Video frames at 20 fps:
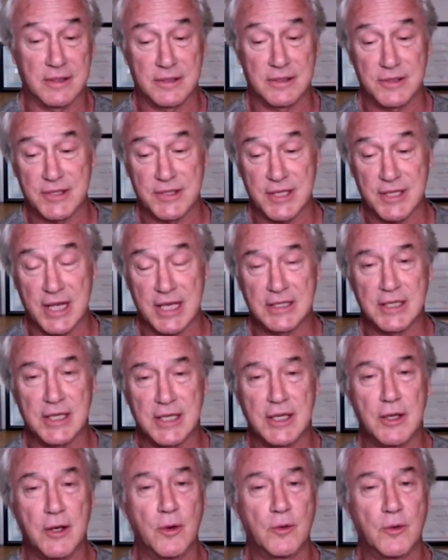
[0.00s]

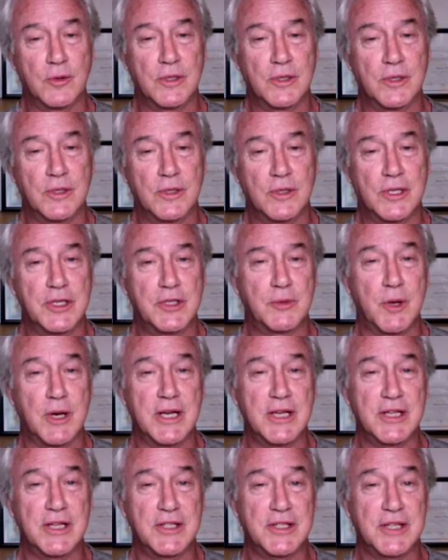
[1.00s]
sadly only
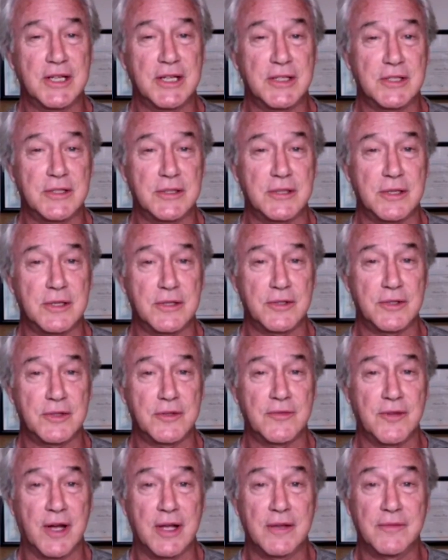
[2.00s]
26
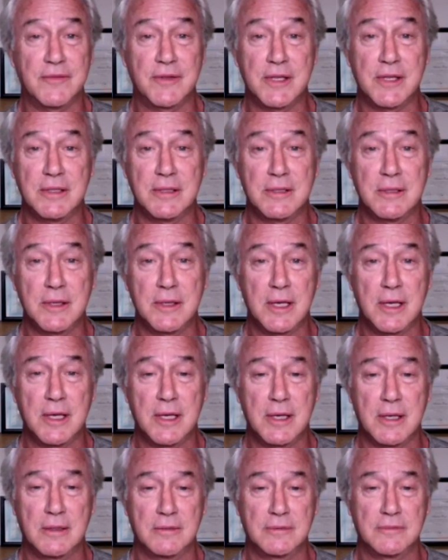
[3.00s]
surviving
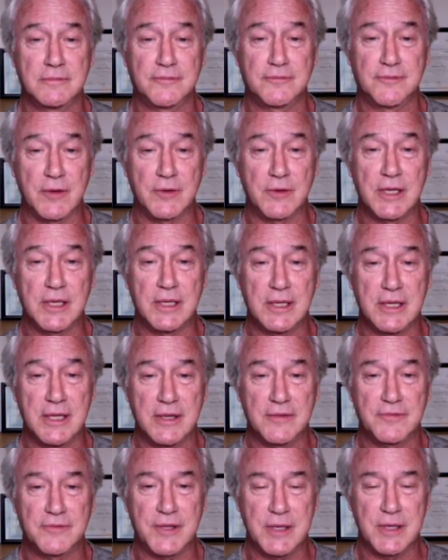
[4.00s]
founding
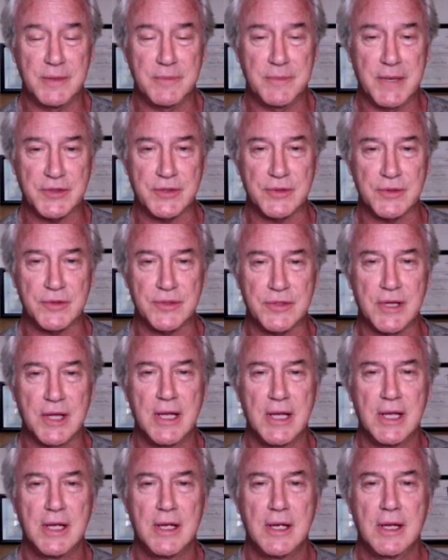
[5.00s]
EFT masters.
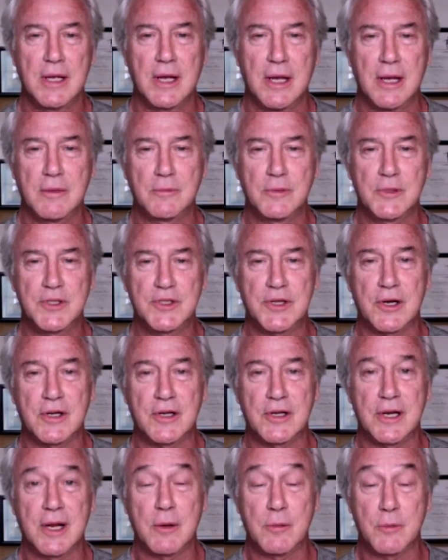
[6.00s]
We
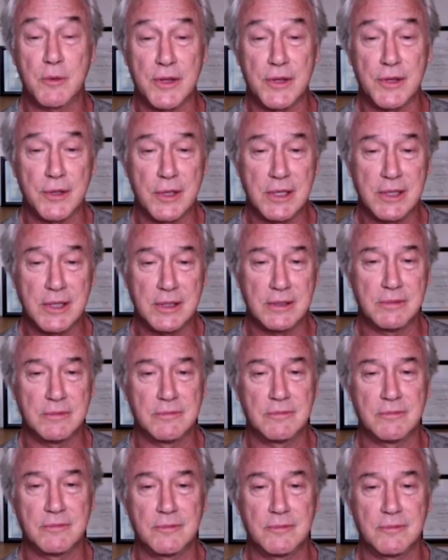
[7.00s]
started out with 30, and
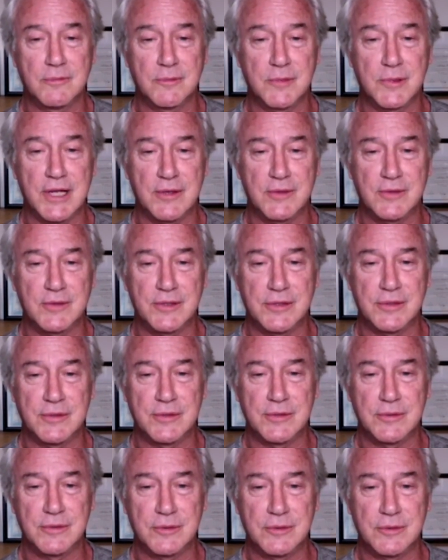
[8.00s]
we're down
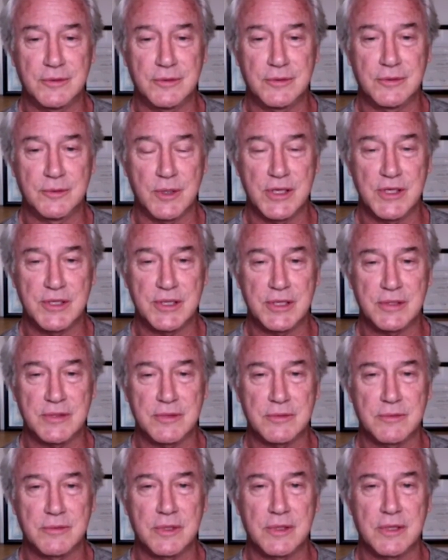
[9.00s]
to
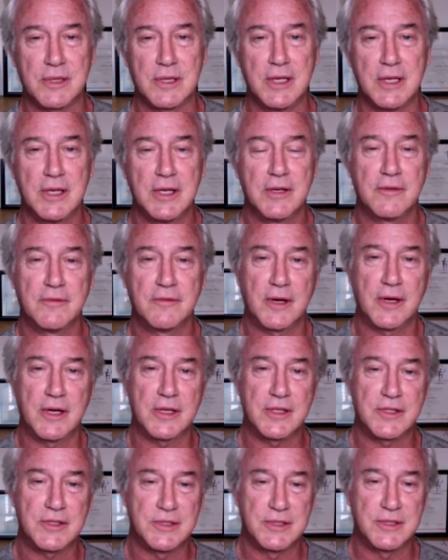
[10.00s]
26 with
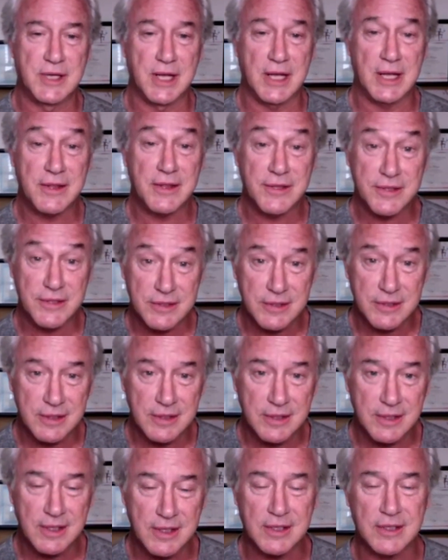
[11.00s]
various deaths.
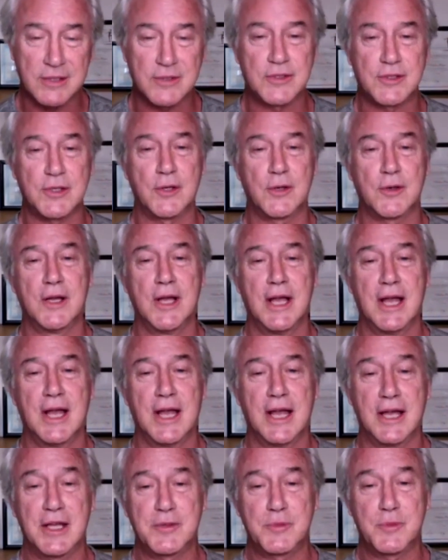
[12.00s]
So
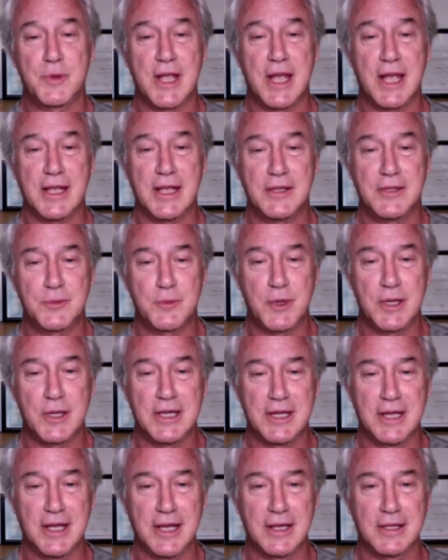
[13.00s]
as we age,
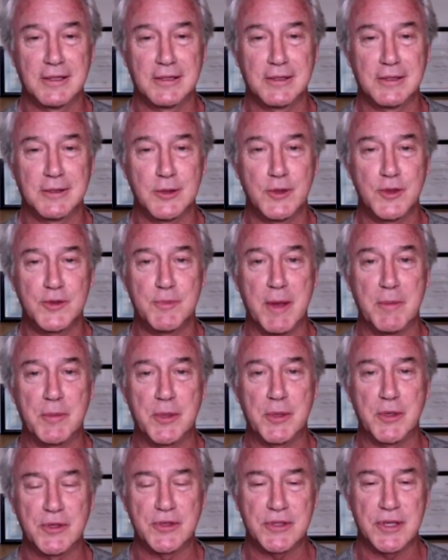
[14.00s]
we lose
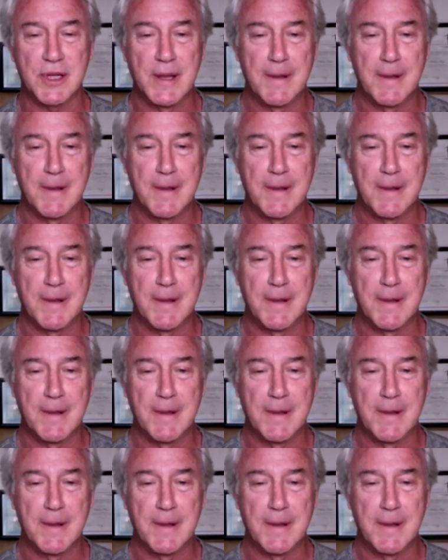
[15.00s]
members,